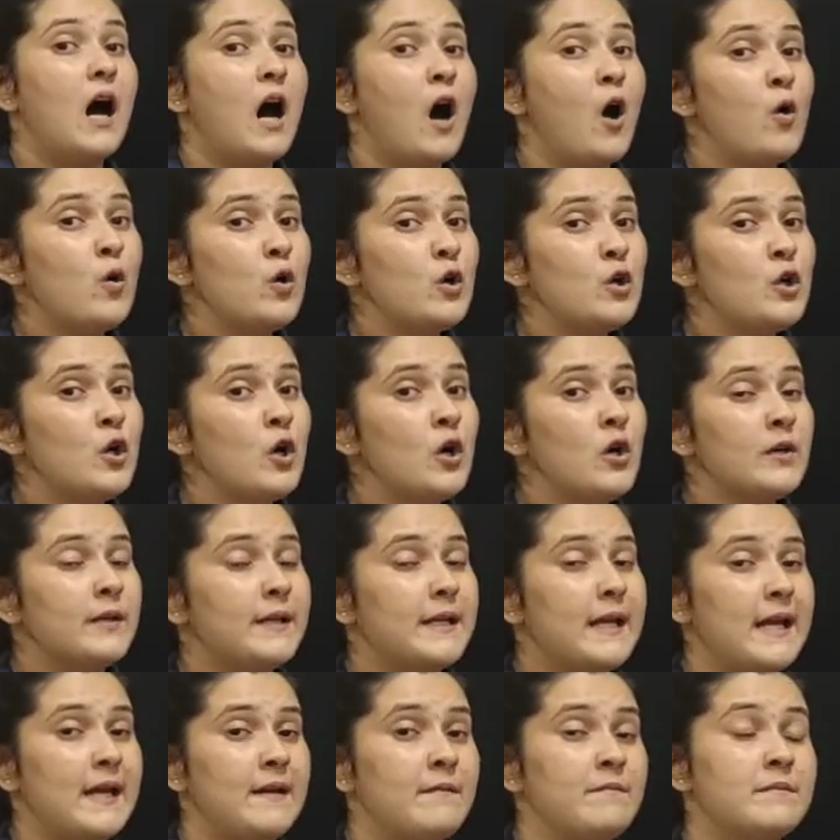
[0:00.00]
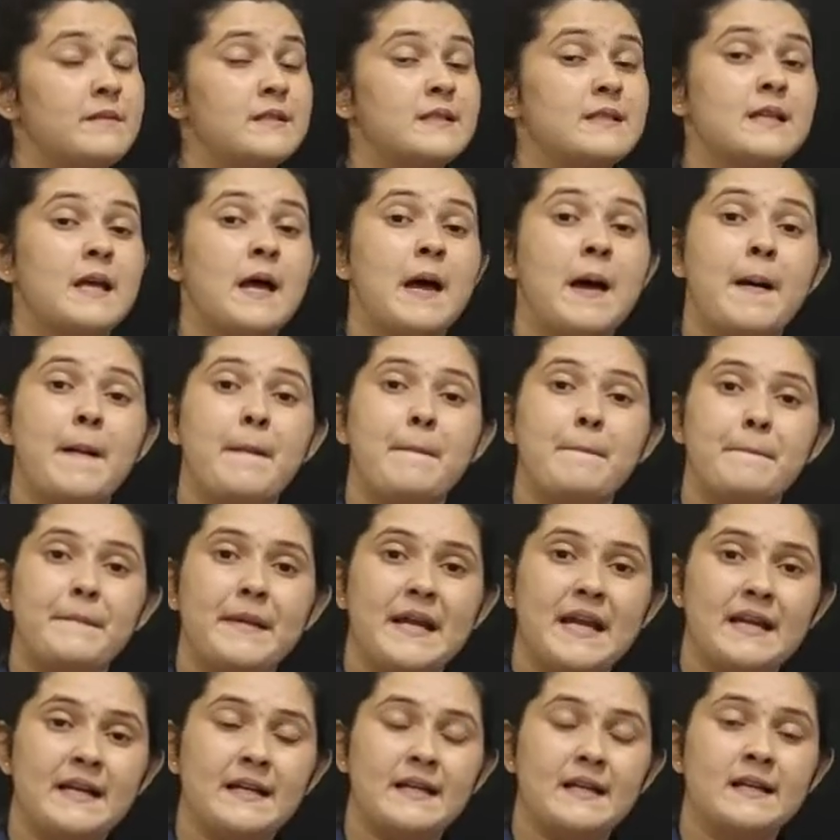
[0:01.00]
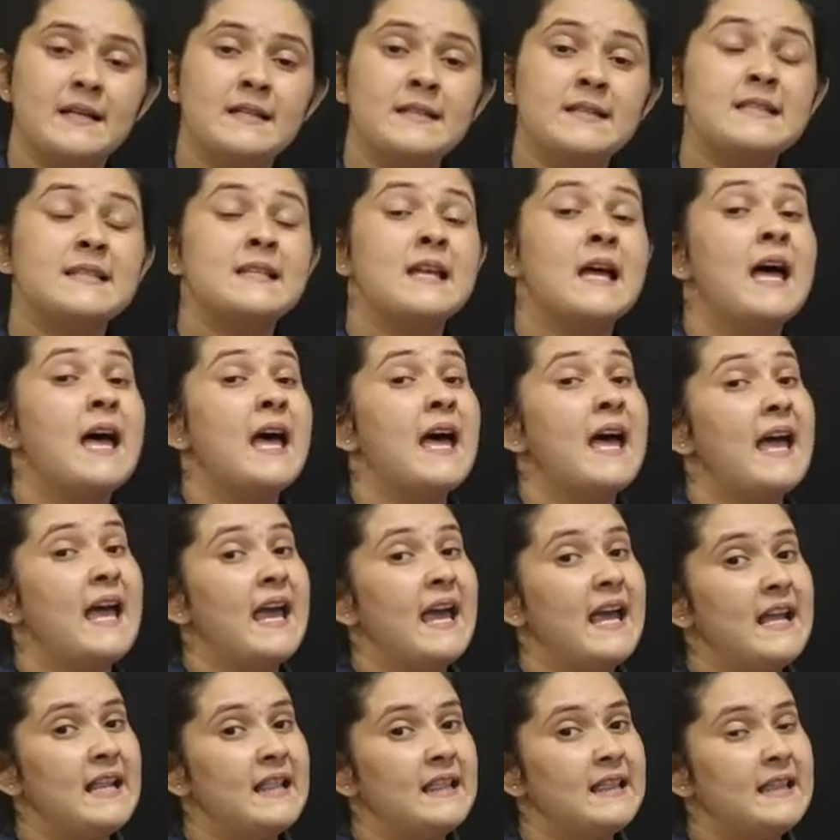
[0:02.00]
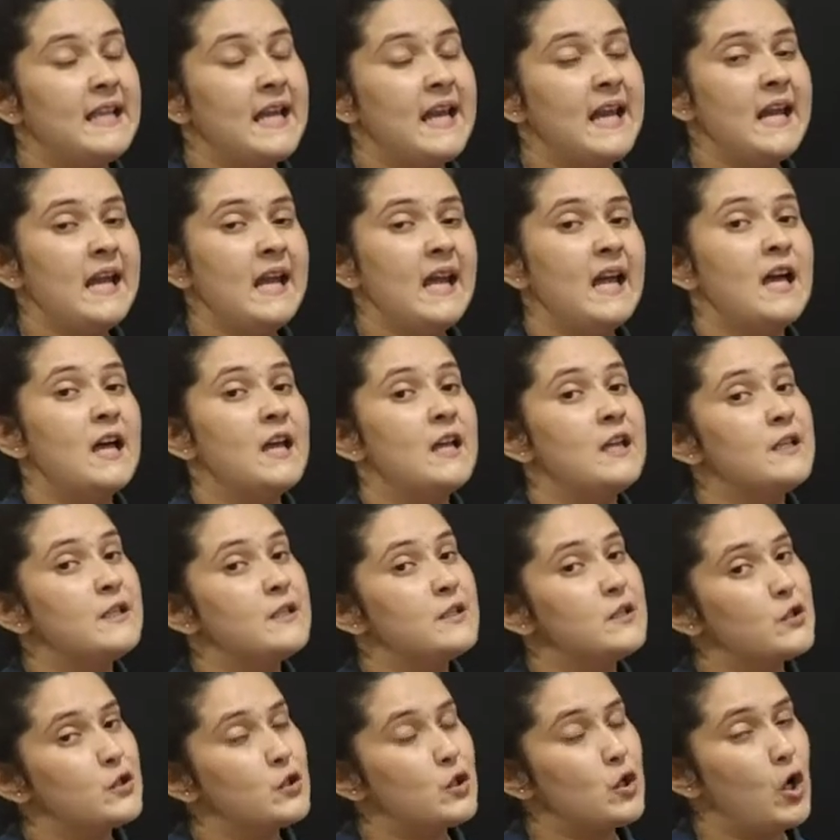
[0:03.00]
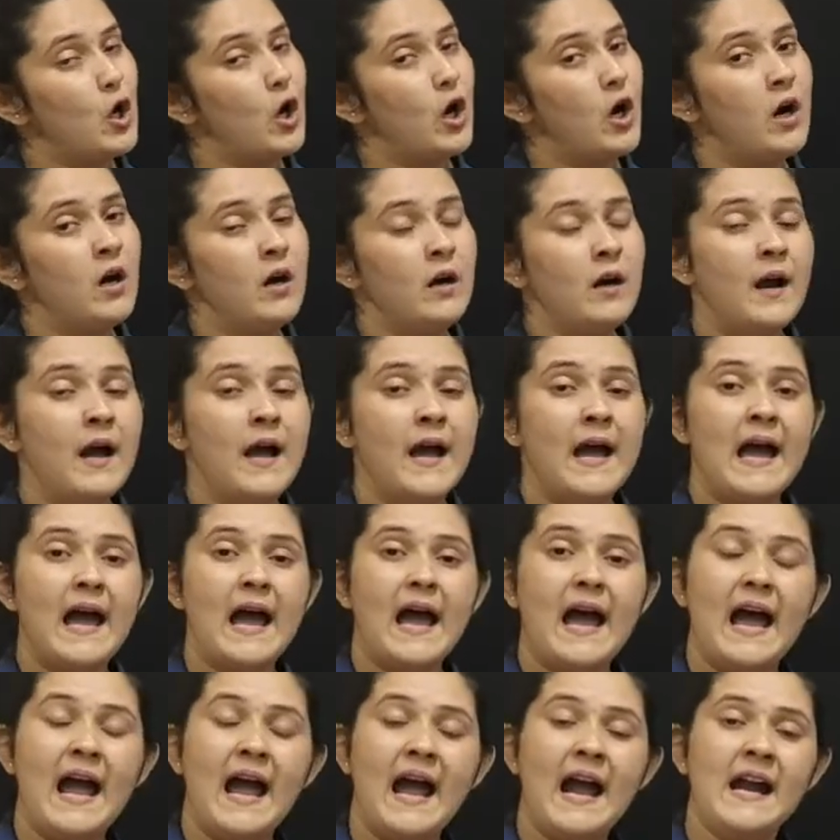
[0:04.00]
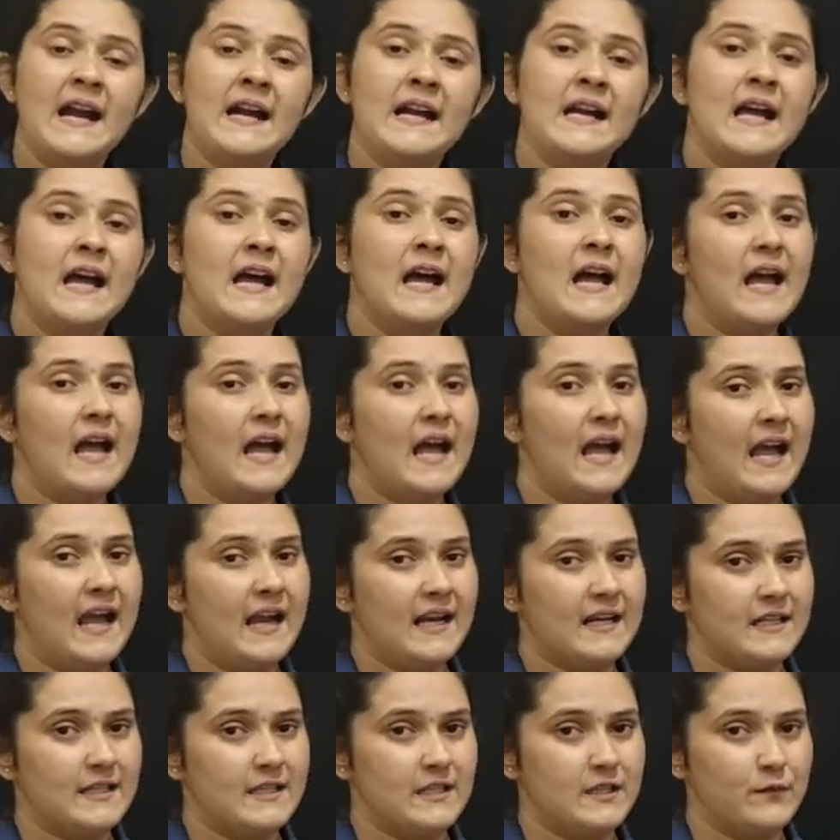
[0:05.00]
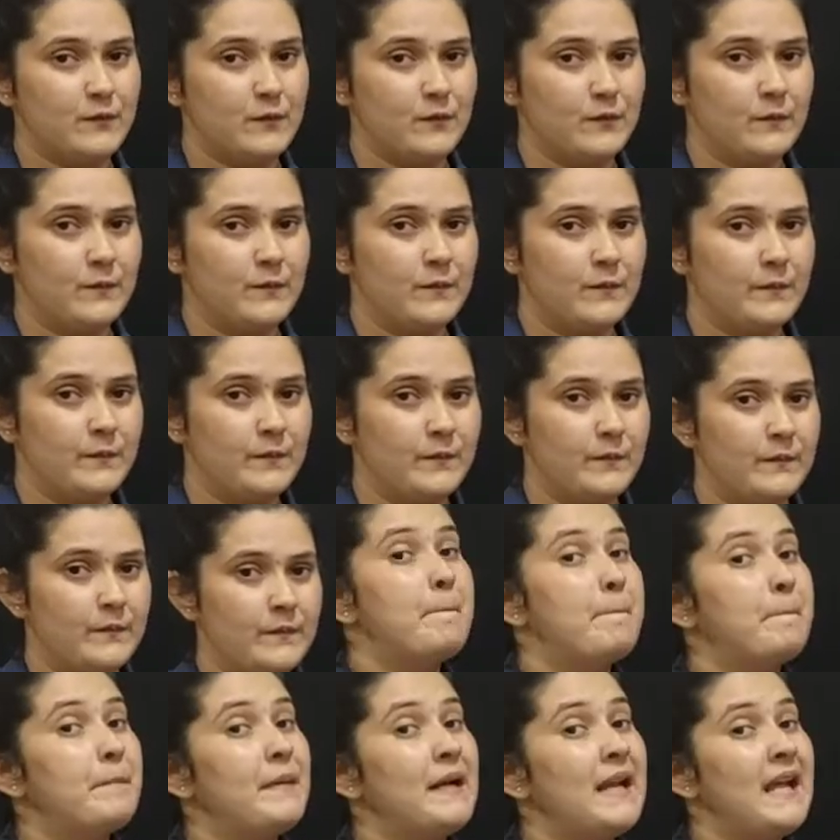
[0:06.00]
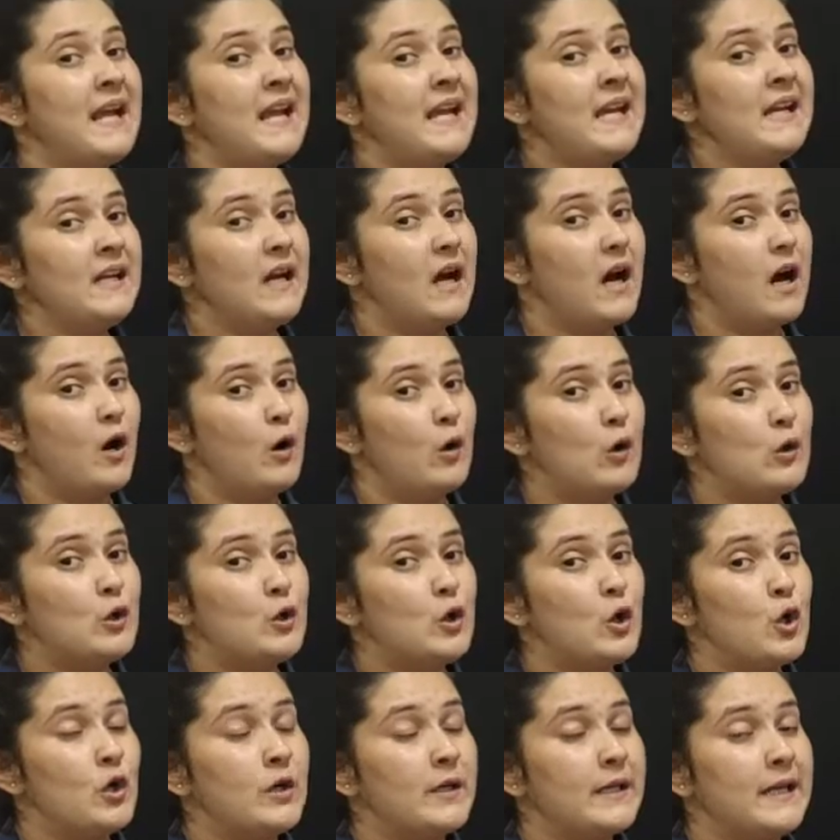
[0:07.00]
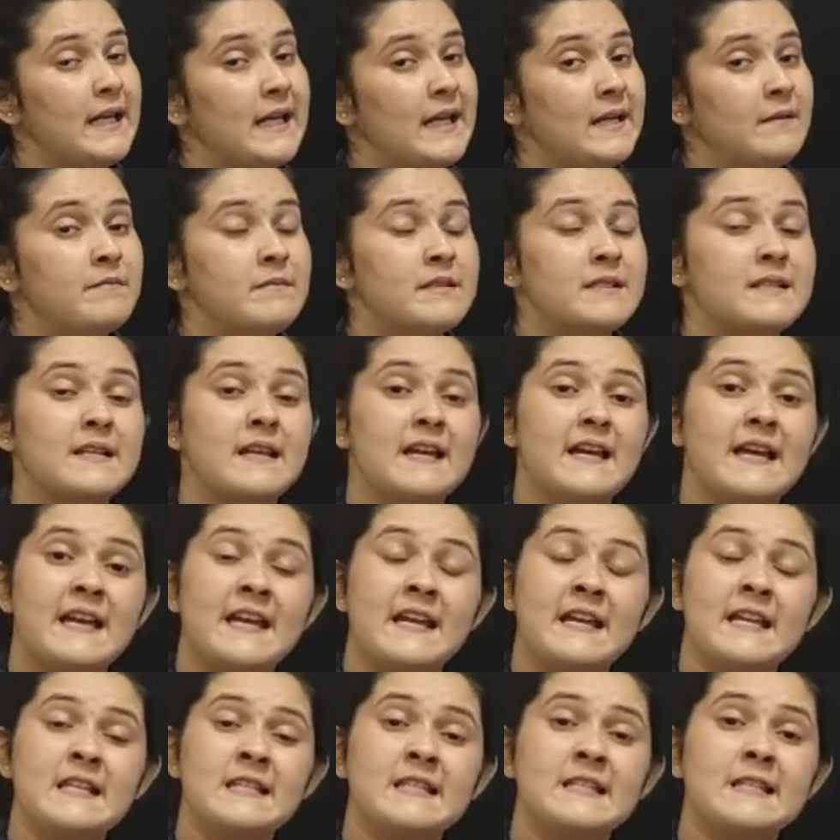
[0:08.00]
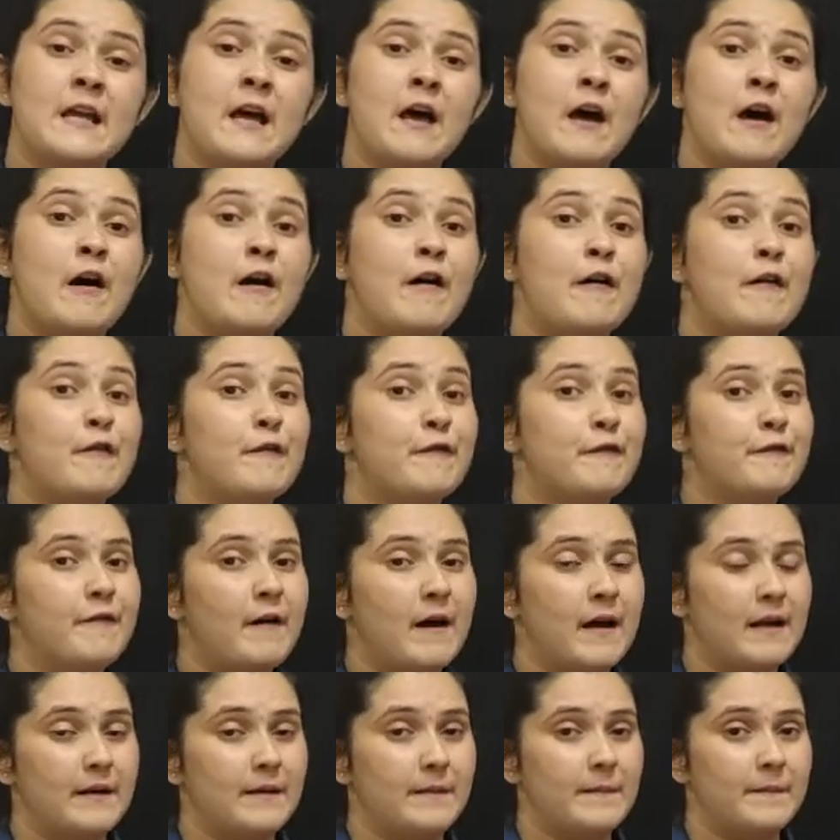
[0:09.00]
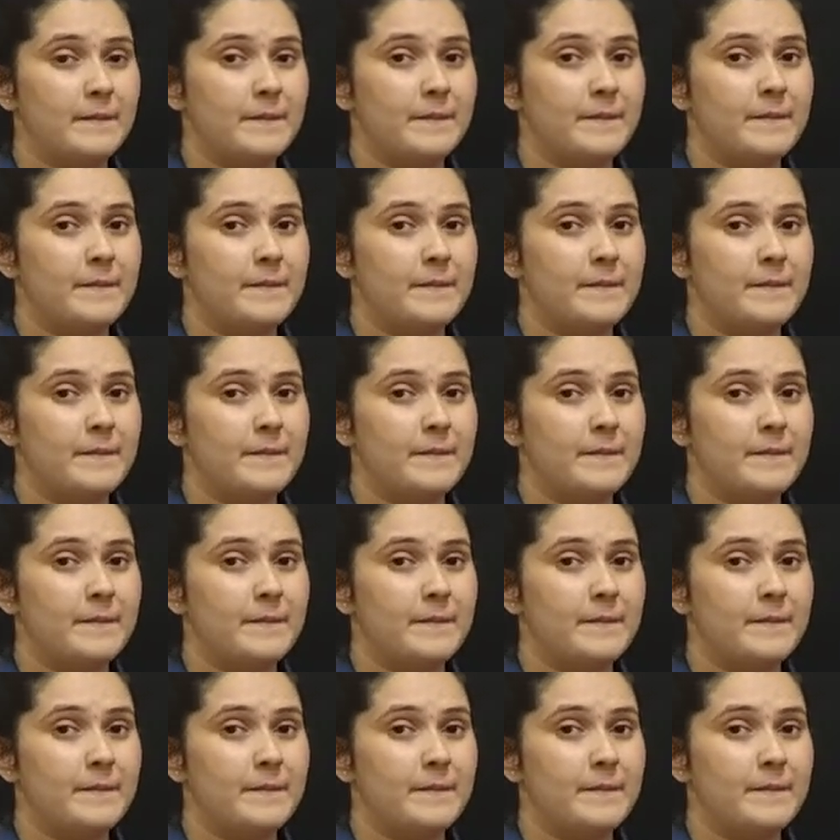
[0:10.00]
Outdoor games make us healthy, strong and active. Playing outdoor games is fun,